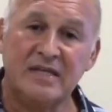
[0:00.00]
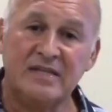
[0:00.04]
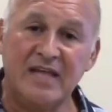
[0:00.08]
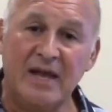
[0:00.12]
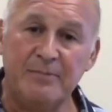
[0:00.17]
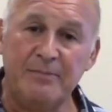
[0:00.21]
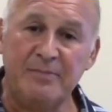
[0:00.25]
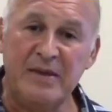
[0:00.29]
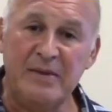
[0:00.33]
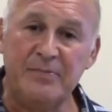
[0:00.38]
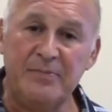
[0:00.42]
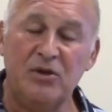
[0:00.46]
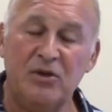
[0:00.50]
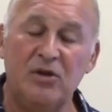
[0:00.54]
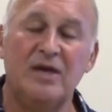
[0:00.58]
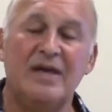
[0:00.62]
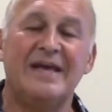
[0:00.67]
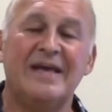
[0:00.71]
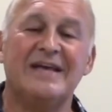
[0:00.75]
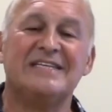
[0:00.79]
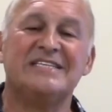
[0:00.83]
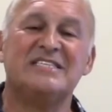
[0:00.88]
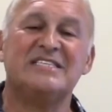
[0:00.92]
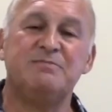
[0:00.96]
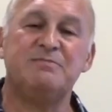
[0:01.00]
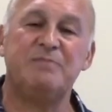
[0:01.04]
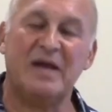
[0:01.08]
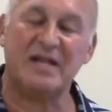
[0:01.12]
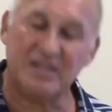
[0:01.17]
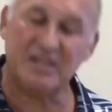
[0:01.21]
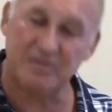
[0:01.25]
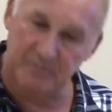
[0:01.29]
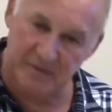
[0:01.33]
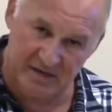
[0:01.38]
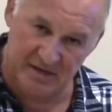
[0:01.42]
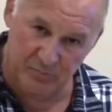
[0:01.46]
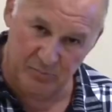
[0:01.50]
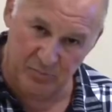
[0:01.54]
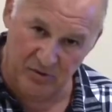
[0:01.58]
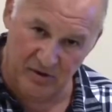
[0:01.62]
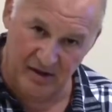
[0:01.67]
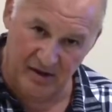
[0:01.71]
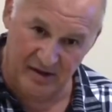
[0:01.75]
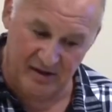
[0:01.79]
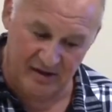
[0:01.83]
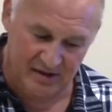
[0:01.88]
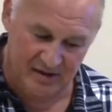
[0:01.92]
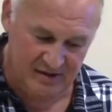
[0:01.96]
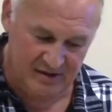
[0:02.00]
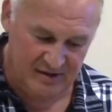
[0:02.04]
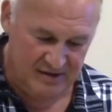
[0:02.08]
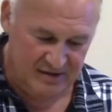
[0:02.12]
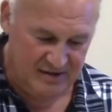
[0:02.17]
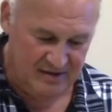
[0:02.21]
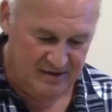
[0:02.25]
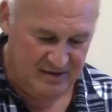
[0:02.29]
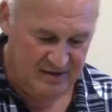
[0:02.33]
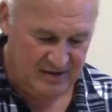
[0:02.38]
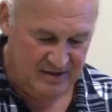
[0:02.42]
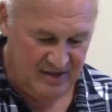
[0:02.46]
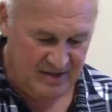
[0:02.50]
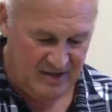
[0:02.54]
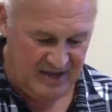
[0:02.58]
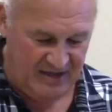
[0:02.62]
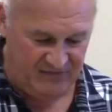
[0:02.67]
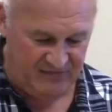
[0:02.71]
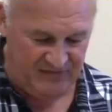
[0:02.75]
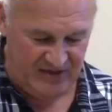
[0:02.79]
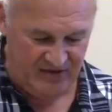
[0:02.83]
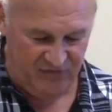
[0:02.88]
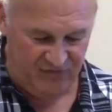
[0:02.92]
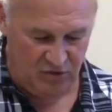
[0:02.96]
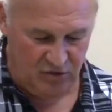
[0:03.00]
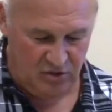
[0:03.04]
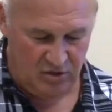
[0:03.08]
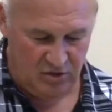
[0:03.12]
that people expect me to pray. I've never